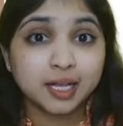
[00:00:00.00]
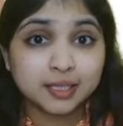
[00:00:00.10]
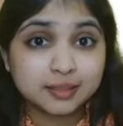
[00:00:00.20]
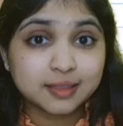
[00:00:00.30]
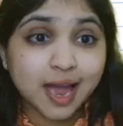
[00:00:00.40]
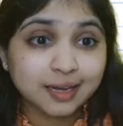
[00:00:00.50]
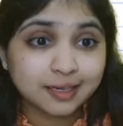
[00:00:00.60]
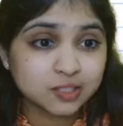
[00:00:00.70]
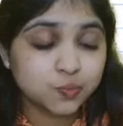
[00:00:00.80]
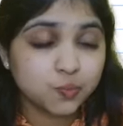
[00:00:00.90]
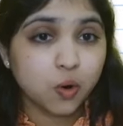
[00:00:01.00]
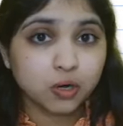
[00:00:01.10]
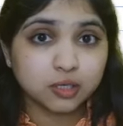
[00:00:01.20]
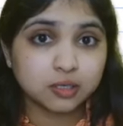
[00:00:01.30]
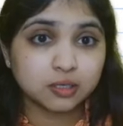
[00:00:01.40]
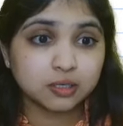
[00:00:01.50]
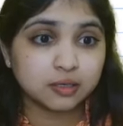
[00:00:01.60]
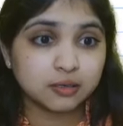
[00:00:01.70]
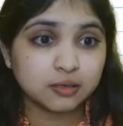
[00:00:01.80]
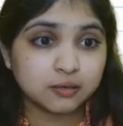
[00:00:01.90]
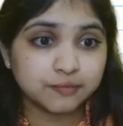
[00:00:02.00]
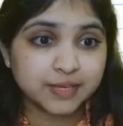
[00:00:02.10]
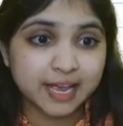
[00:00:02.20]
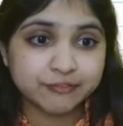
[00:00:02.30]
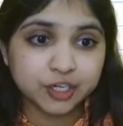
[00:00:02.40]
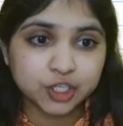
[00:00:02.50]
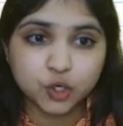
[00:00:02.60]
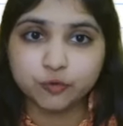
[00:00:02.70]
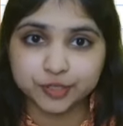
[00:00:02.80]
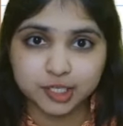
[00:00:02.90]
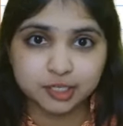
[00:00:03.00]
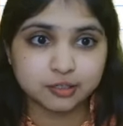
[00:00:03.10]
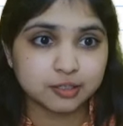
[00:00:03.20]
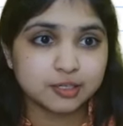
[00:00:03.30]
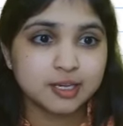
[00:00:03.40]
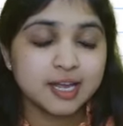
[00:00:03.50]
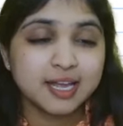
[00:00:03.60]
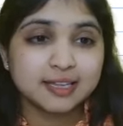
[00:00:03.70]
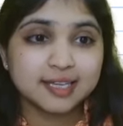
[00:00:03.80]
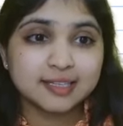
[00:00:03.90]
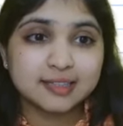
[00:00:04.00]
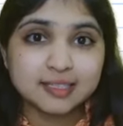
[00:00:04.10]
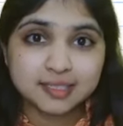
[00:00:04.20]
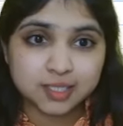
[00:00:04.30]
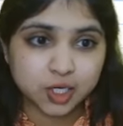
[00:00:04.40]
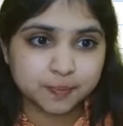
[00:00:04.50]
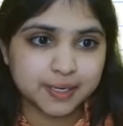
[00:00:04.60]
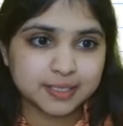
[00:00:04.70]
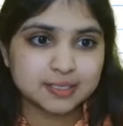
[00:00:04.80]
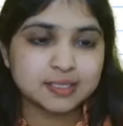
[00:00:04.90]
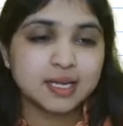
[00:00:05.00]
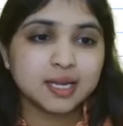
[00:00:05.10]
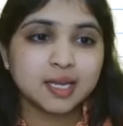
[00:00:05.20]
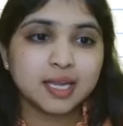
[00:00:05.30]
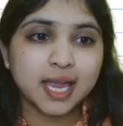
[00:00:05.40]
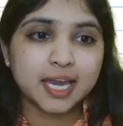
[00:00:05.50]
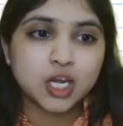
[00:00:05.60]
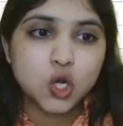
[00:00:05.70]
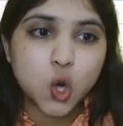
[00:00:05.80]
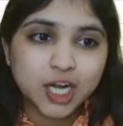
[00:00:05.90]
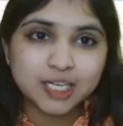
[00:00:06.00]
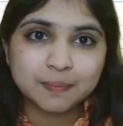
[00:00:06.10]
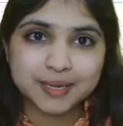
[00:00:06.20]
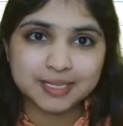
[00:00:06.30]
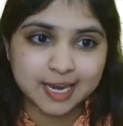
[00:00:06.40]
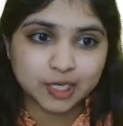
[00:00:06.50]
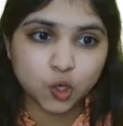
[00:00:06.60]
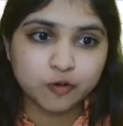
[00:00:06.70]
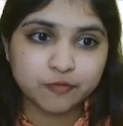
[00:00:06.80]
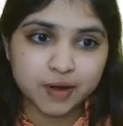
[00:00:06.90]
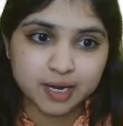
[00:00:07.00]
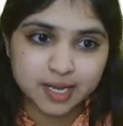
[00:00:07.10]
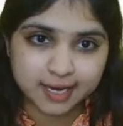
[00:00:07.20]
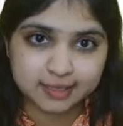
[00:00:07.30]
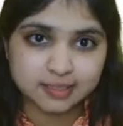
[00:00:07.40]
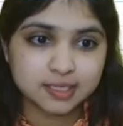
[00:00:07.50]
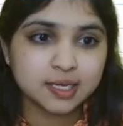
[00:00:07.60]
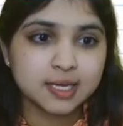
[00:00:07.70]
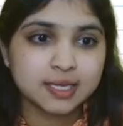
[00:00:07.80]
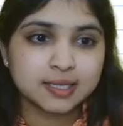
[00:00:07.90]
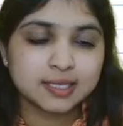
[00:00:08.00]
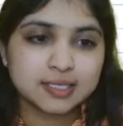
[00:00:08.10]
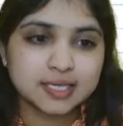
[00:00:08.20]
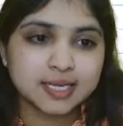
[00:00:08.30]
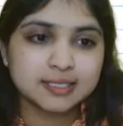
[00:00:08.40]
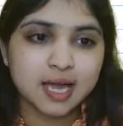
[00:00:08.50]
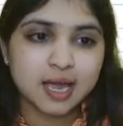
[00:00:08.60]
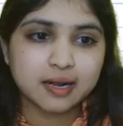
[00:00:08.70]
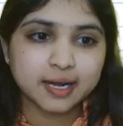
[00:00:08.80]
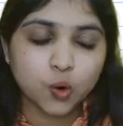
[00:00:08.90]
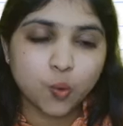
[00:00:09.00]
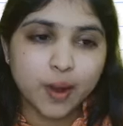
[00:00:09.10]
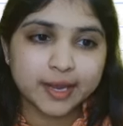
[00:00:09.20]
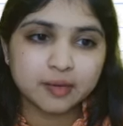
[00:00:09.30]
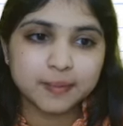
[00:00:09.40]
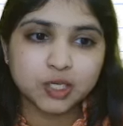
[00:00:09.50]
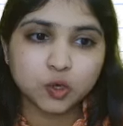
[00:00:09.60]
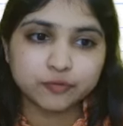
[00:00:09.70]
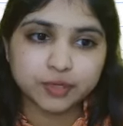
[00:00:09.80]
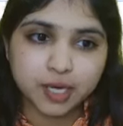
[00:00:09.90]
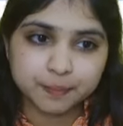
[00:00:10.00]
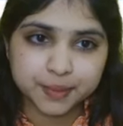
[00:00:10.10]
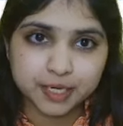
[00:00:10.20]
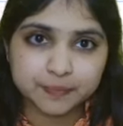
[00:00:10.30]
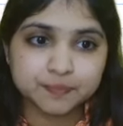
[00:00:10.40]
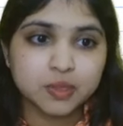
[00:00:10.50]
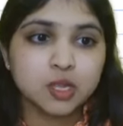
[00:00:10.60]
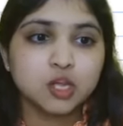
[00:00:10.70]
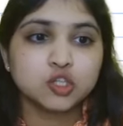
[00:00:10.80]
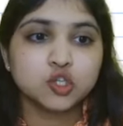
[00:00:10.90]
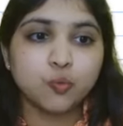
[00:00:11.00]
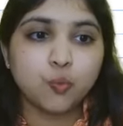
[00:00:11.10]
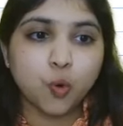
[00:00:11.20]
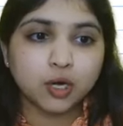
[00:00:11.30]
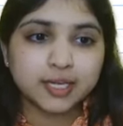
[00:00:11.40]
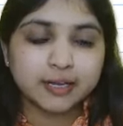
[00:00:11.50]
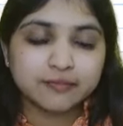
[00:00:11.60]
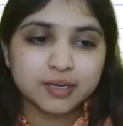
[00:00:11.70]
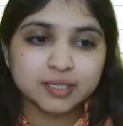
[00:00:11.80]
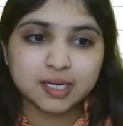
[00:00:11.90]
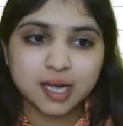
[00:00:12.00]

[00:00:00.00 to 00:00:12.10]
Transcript: That is what we have written over here, that this surplus cannot be set off against the CSR requirement of the company. So whatever